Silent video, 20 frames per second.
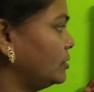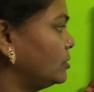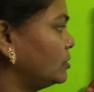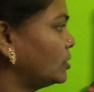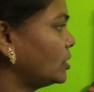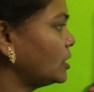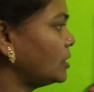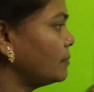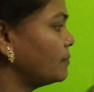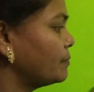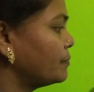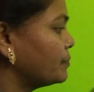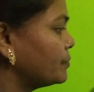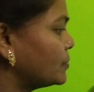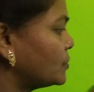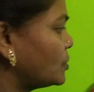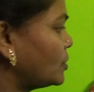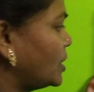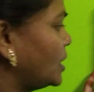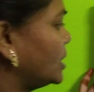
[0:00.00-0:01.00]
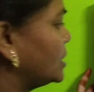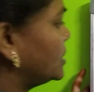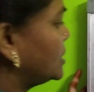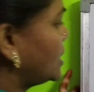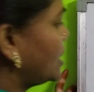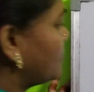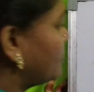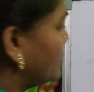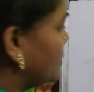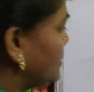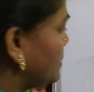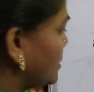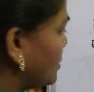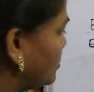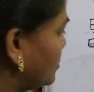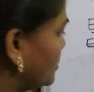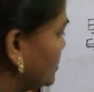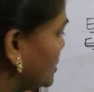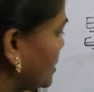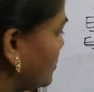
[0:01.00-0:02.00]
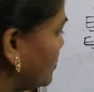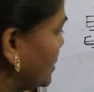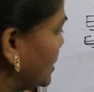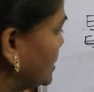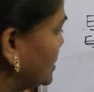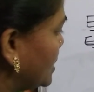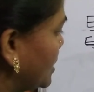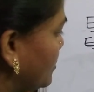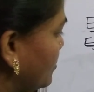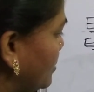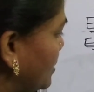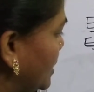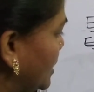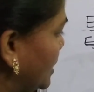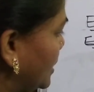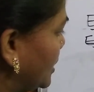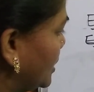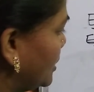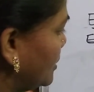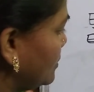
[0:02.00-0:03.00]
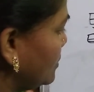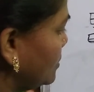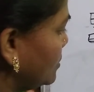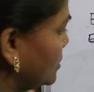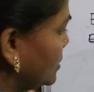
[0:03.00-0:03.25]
Okay. So example, some example I will give.